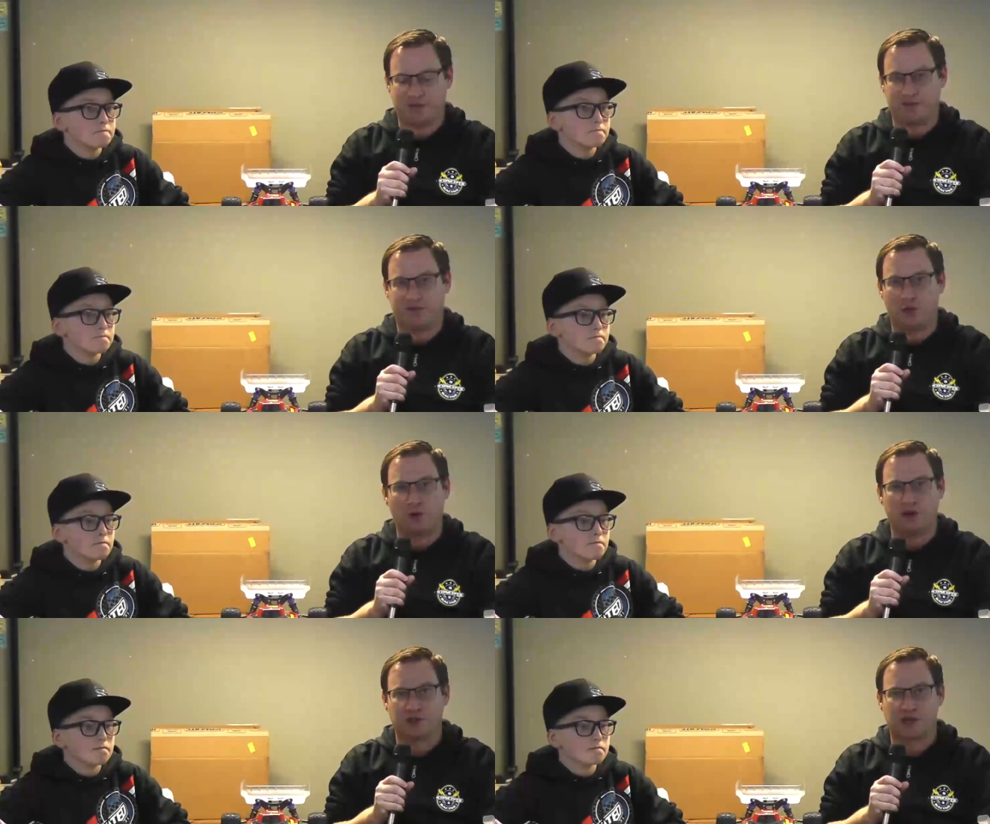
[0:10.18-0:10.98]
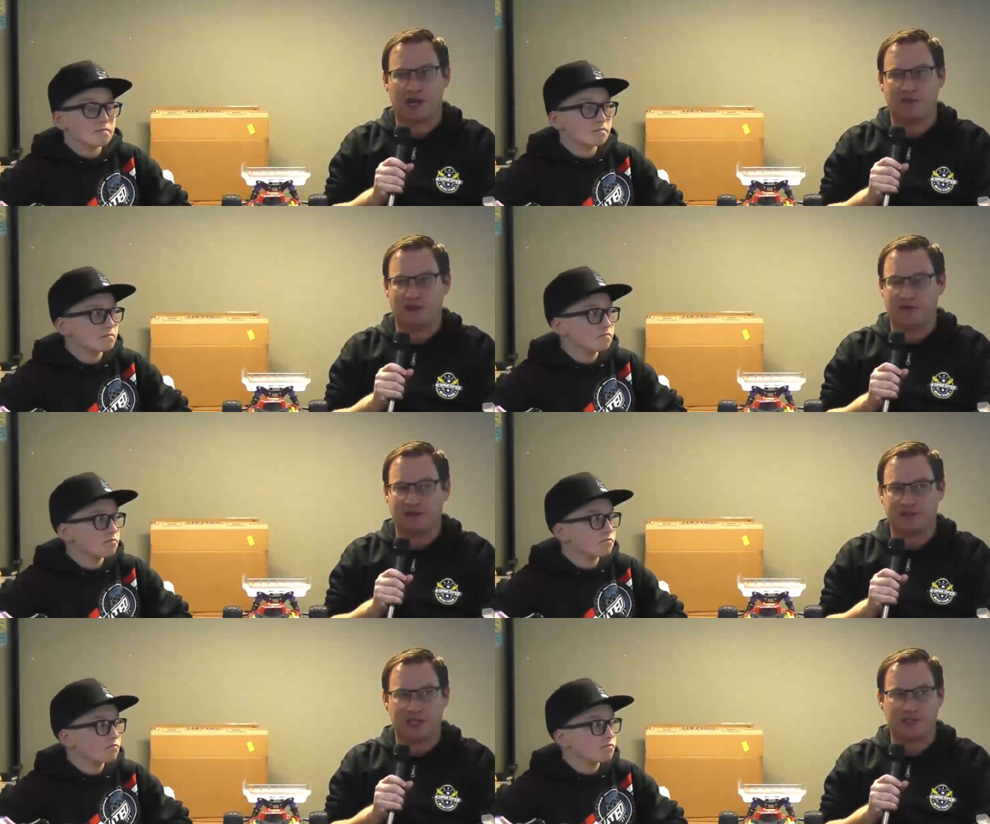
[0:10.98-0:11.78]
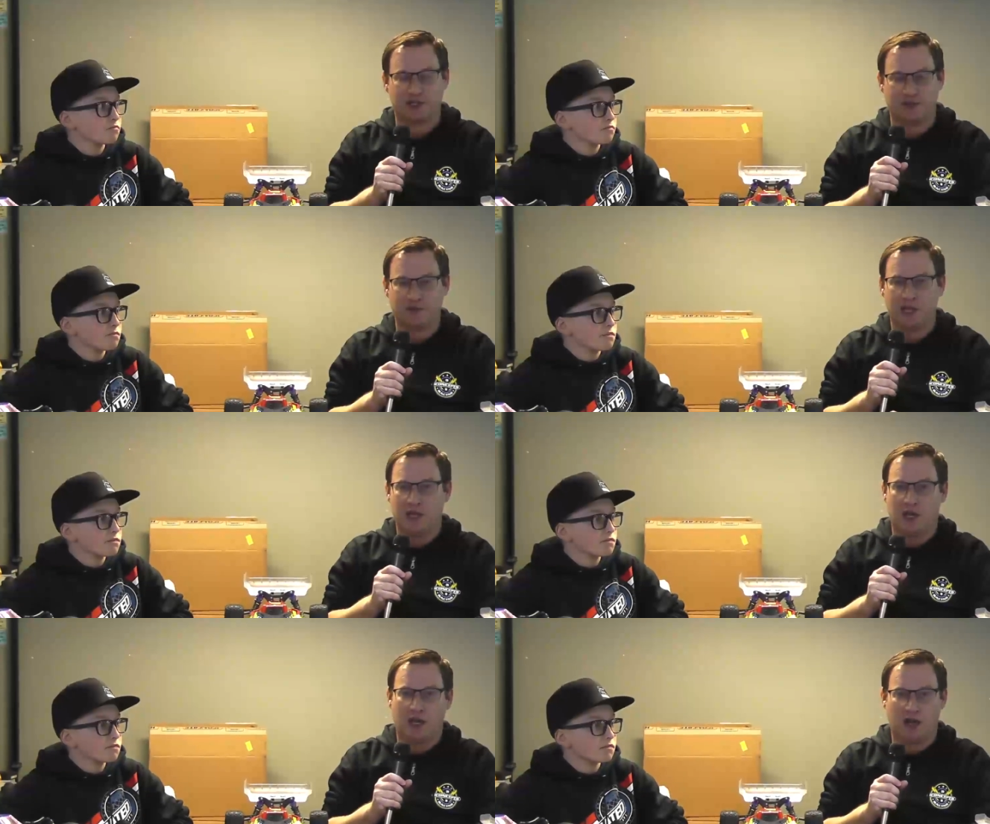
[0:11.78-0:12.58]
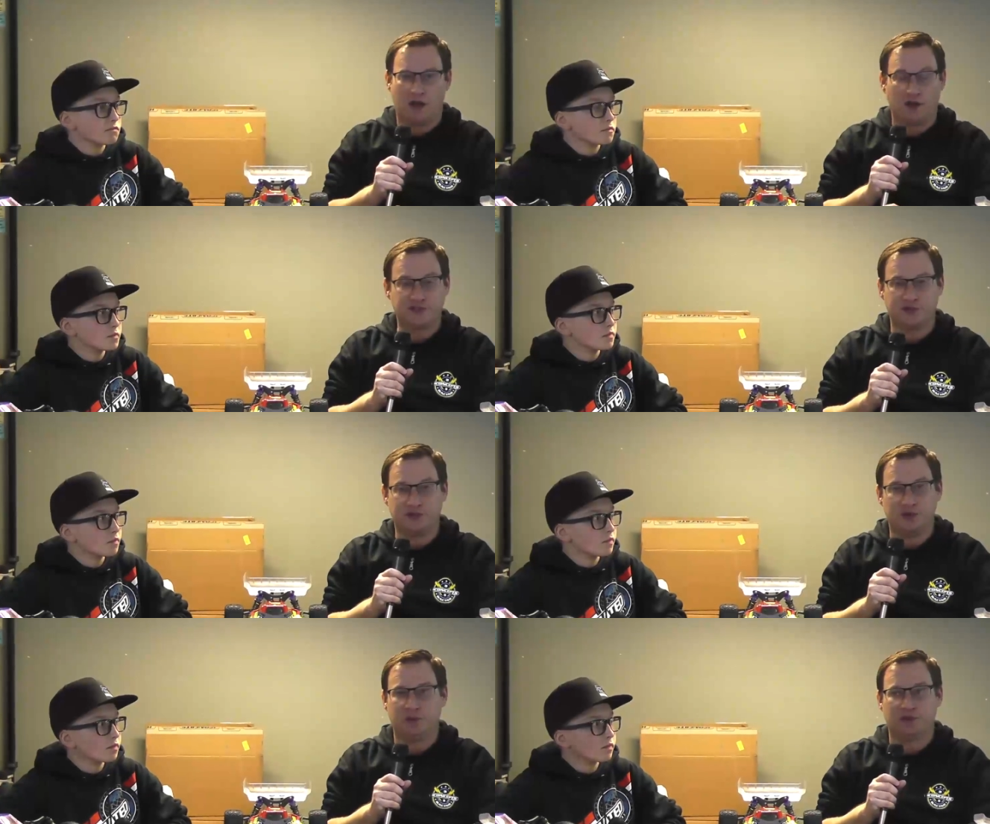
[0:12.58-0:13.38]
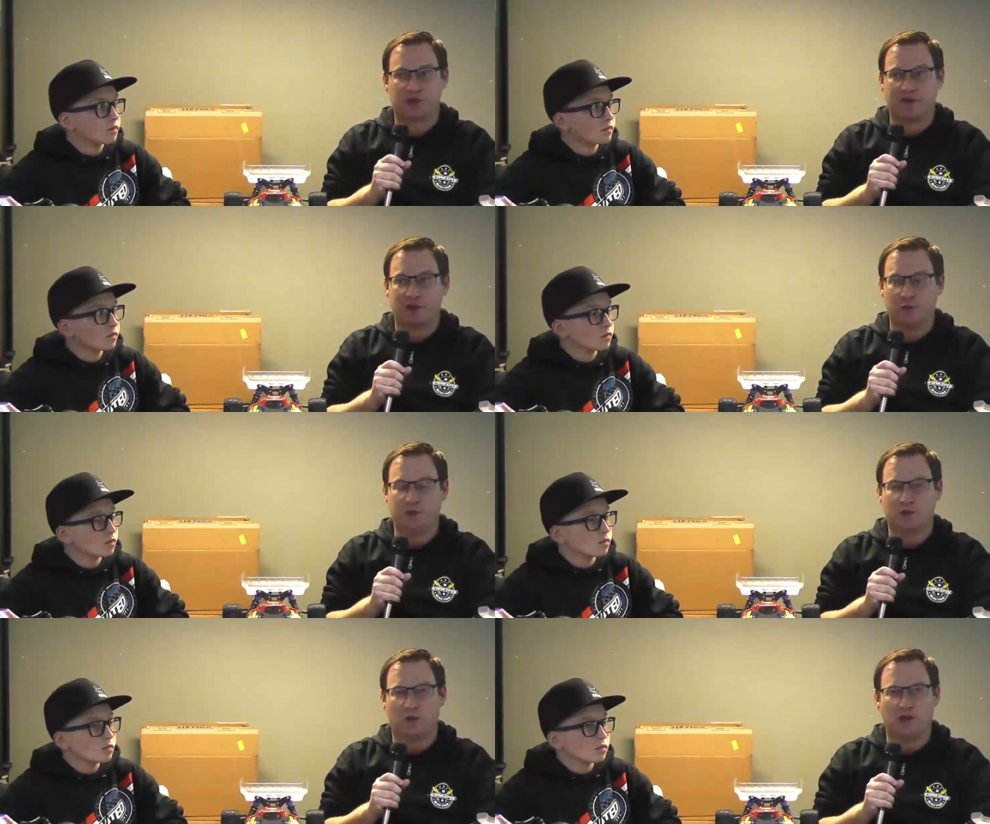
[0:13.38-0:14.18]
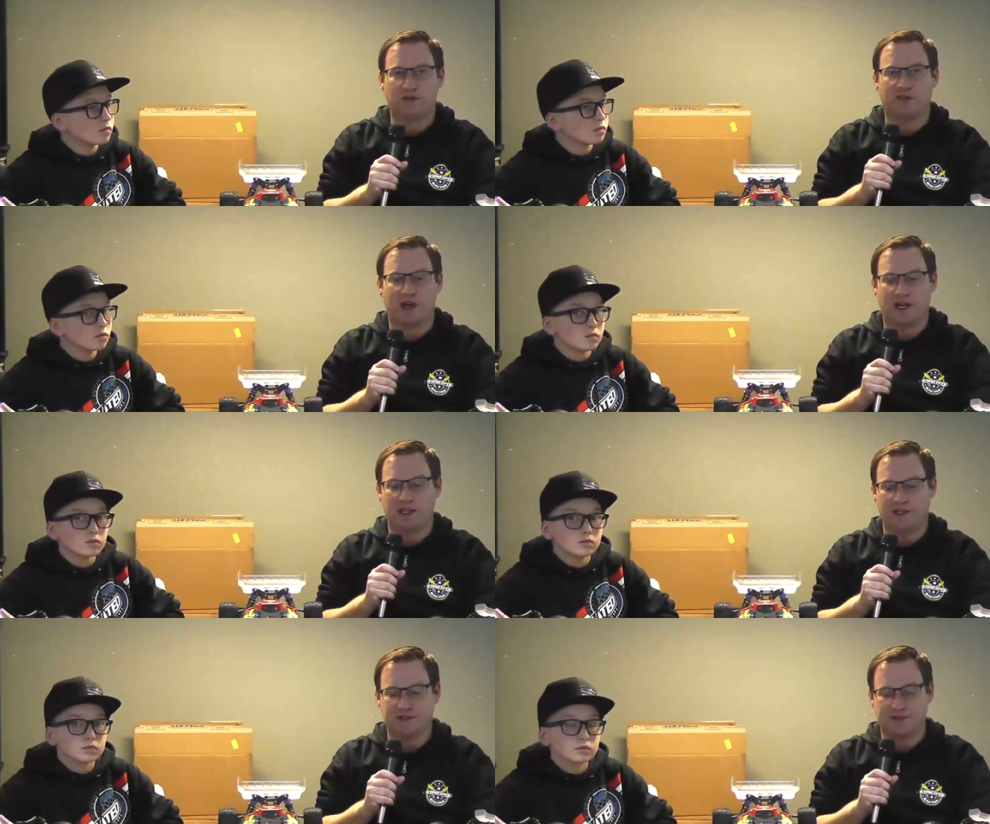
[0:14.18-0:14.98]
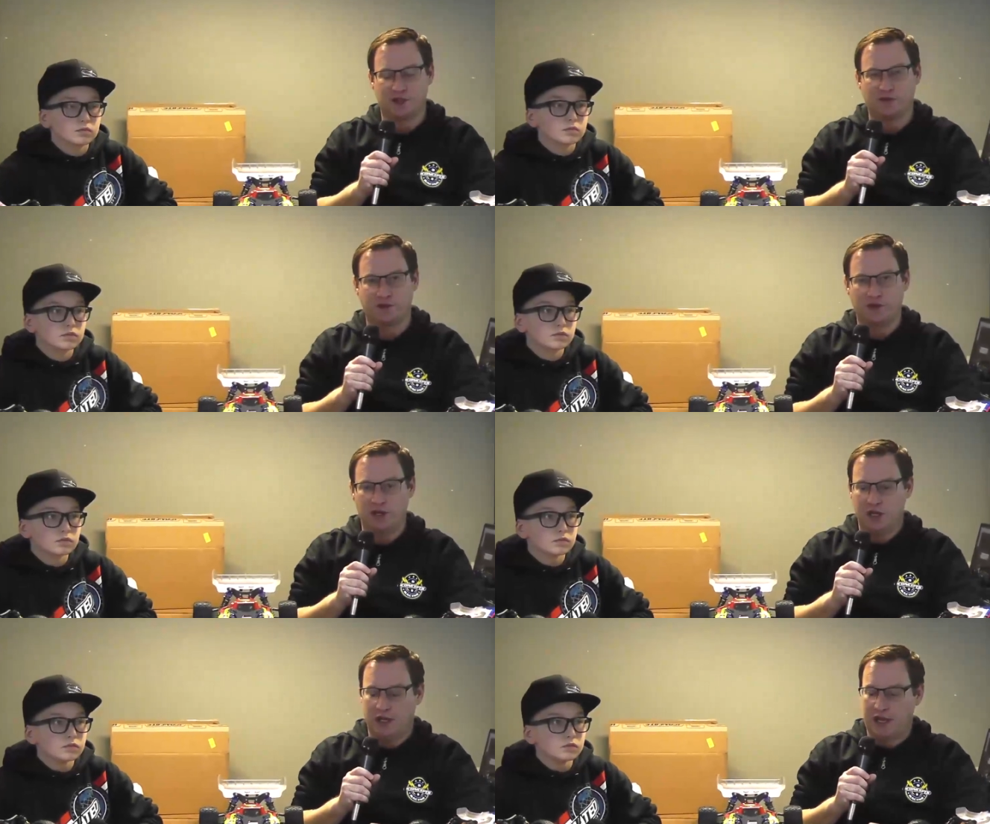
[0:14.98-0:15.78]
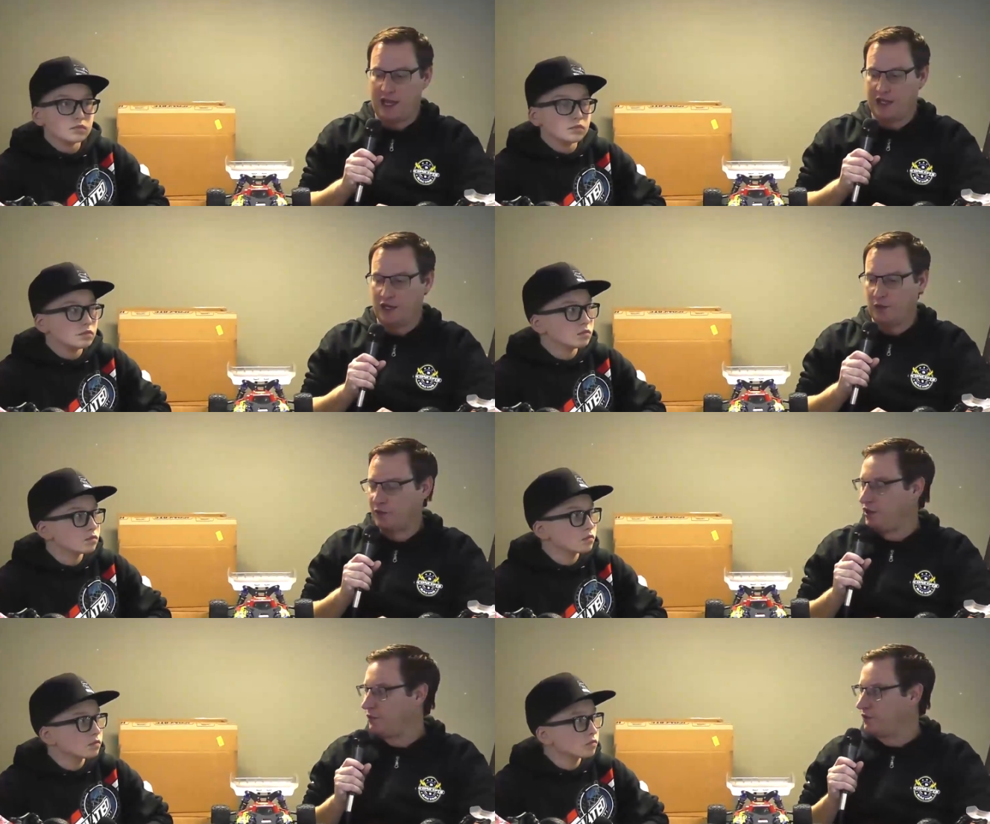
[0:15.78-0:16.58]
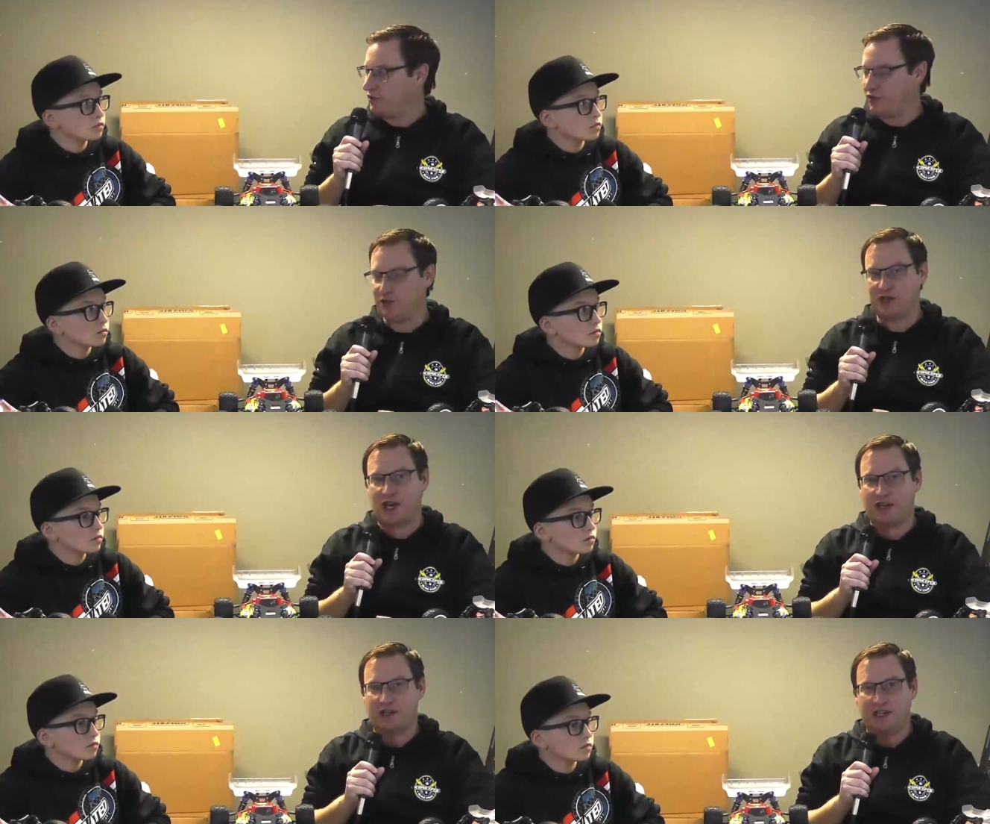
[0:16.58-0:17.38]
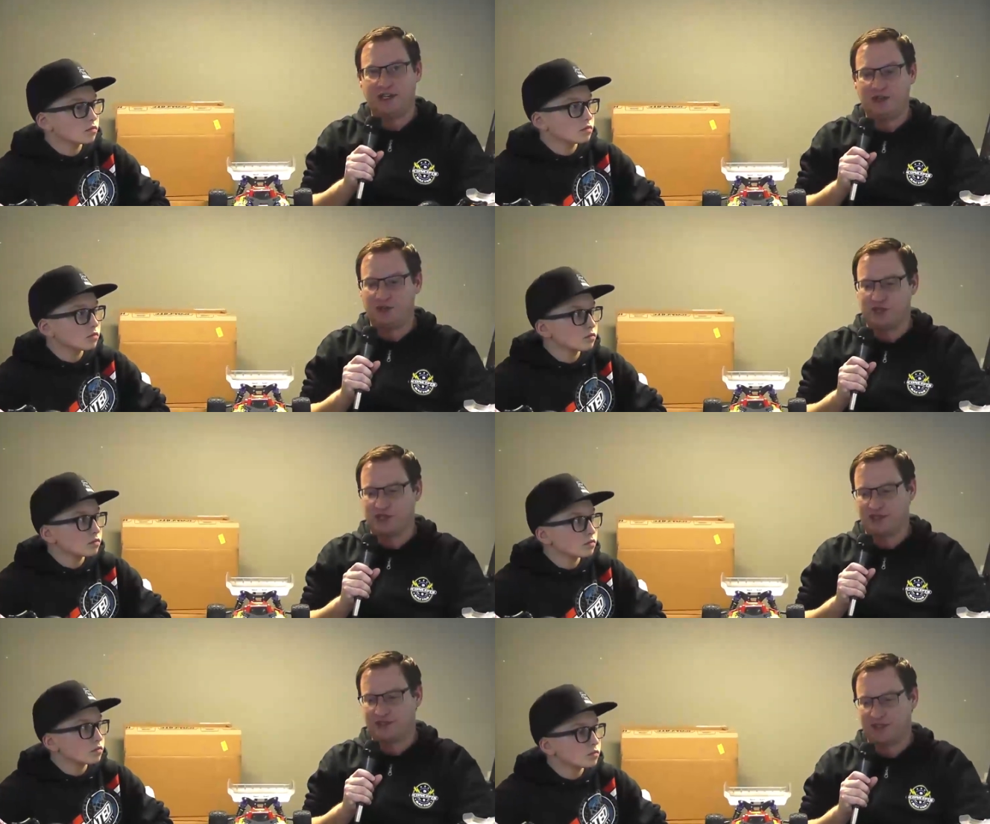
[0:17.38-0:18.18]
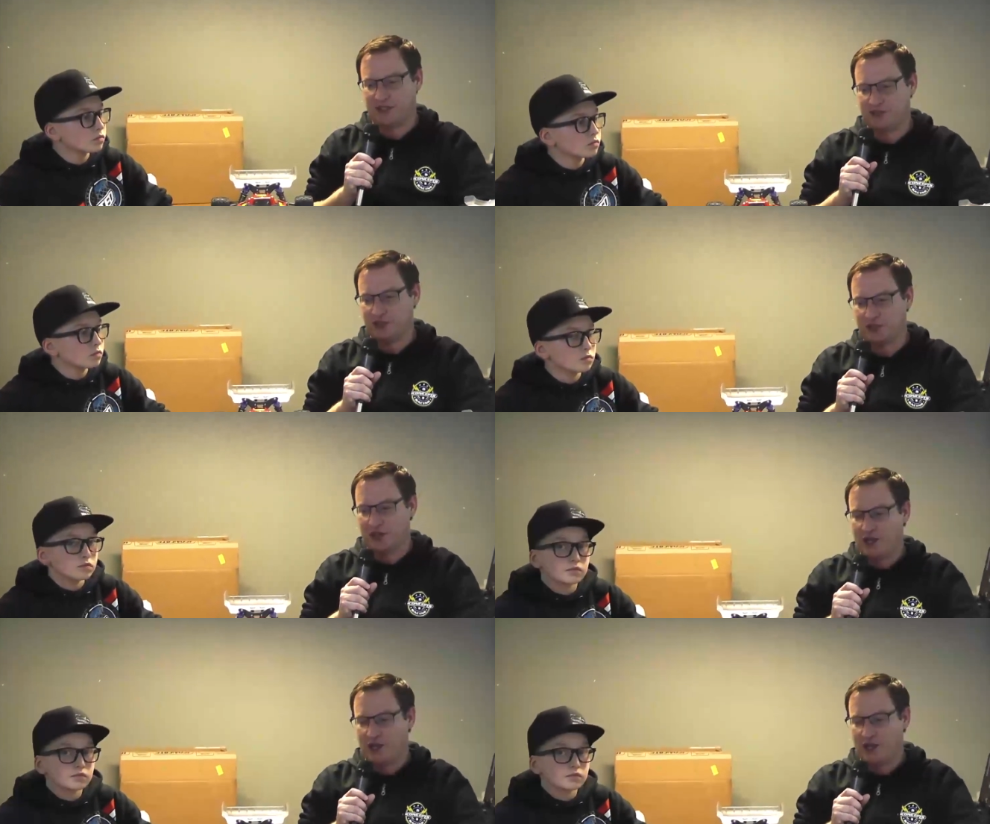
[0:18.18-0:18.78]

Speaker 1: up four wheel drive invitational. Uh, also, two wheel drive open qualifying is over. And uh, we're here with the Joona Haatanen, who just uh, took